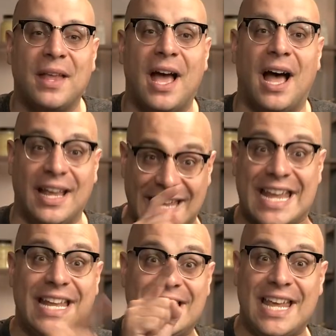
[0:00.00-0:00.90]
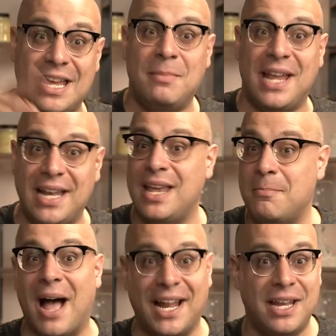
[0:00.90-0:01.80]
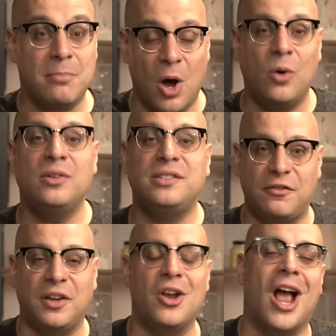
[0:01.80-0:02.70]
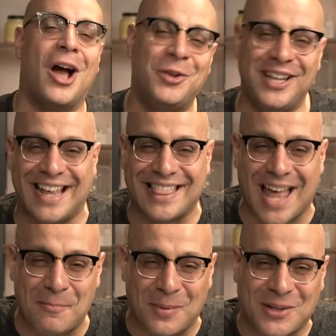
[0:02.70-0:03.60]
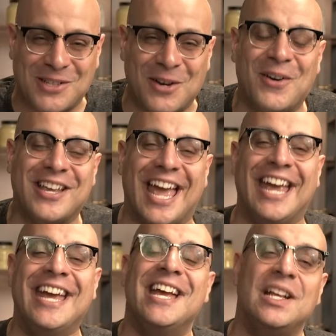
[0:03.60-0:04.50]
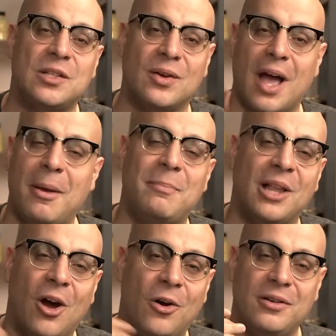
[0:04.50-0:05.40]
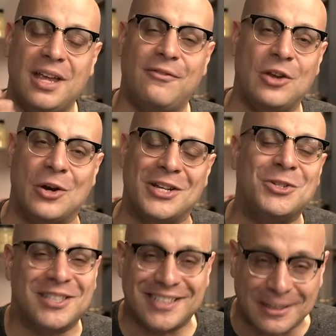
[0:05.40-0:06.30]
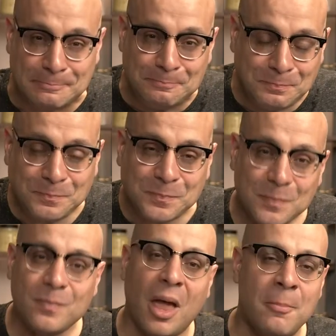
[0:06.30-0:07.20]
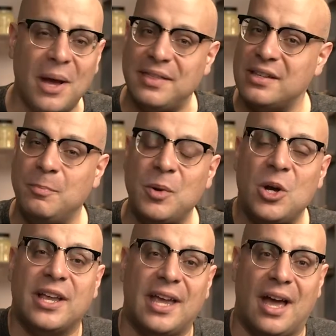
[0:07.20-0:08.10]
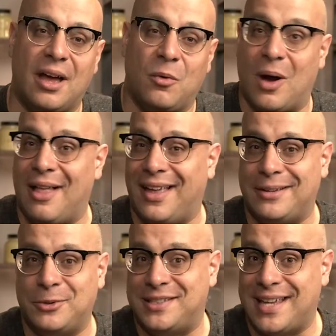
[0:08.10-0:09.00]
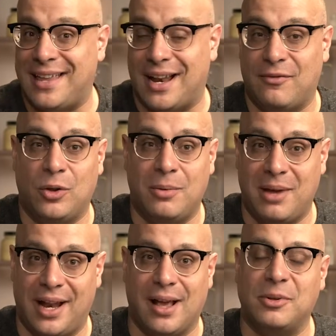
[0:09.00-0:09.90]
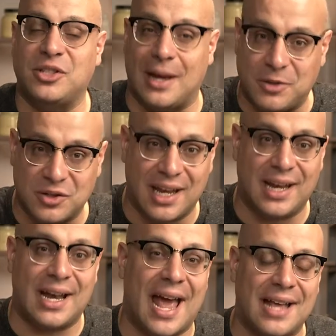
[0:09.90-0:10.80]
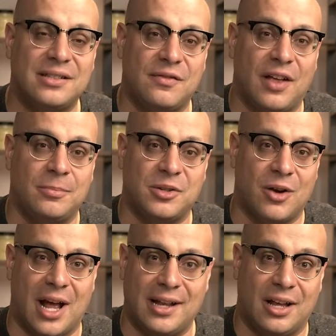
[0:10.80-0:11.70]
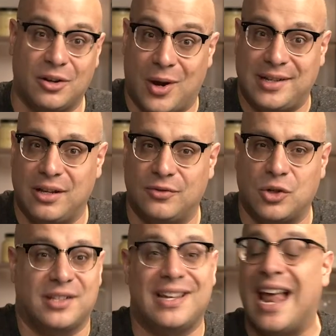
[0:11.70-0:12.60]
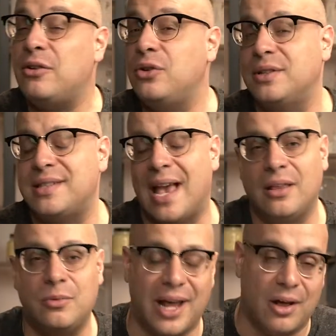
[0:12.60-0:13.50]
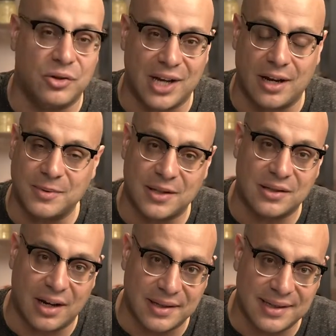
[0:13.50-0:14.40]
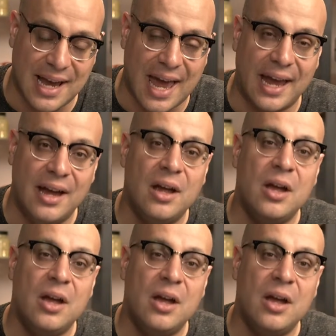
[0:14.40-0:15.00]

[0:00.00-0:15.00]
uh, e, ni, ni, mo to figure out who to get that book to, okay? So comment below if you're interested. But this book, uh, while I would say that I've only made a couple chapters in it, has developed a, a great deal of trust. And I don't know exactly what Alan Jacobs is going to say.